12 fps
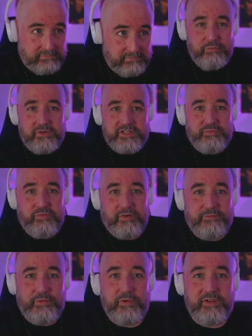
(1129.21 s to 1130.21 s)
We've watched,
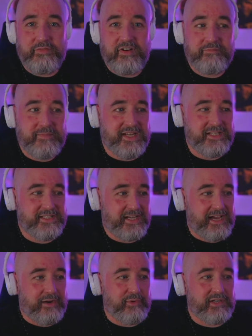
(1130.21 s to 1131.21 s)
what, 45 minutes,
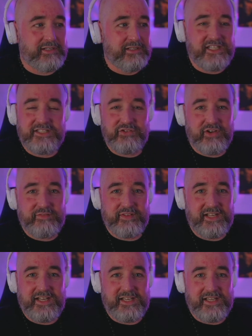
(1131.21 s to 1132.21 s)
an hour? He's not
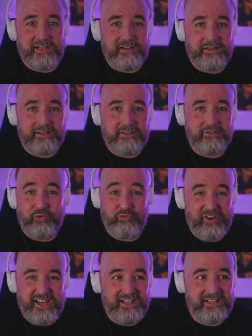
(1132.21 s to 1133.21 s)
even in it yet.
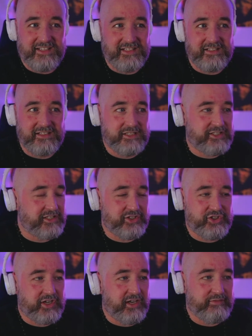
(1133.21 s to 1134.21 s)
Not really. It's
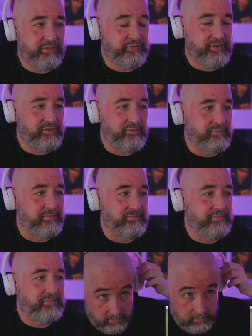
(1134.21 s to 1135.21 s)
such a clever film.
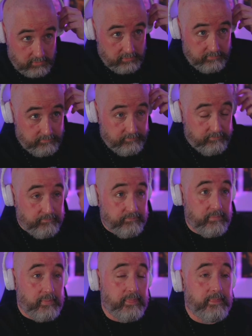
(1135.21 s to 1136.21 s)

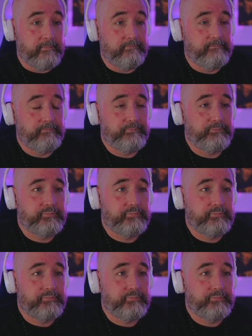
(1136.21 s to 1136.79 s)
Take off your brassiere.